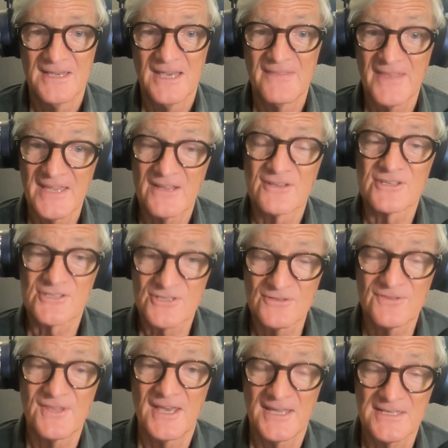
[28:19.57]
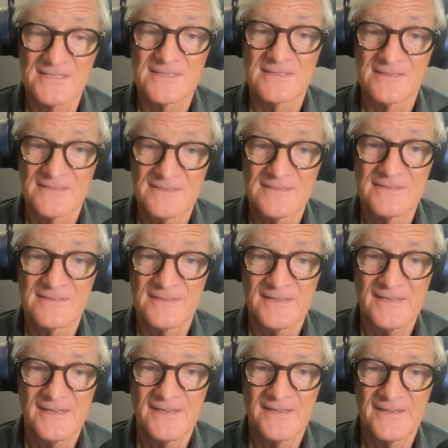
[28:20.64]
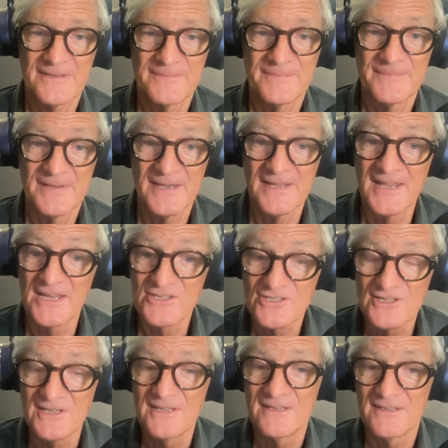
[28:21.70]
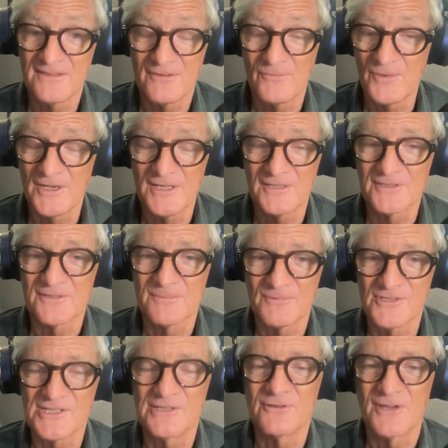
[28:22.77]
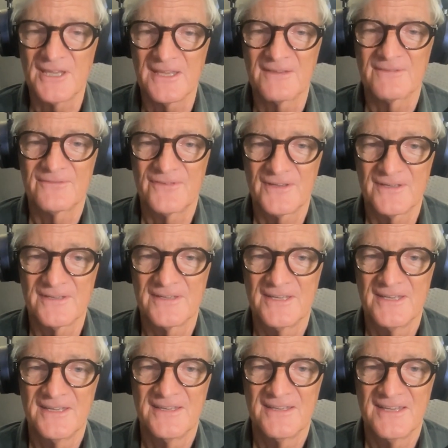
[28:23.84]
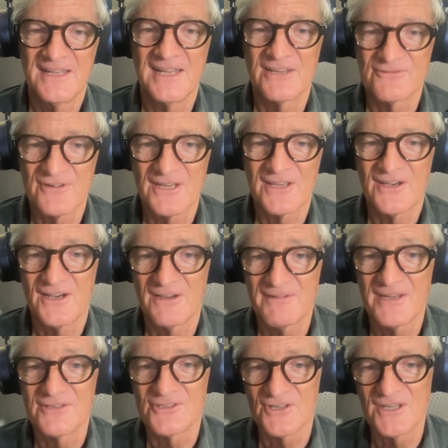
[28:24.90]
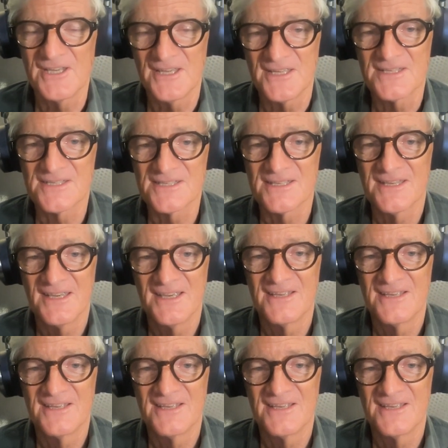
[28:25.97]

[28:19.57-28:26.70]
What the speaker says: And they understood that. And actually, the world was looking for electric car engineers.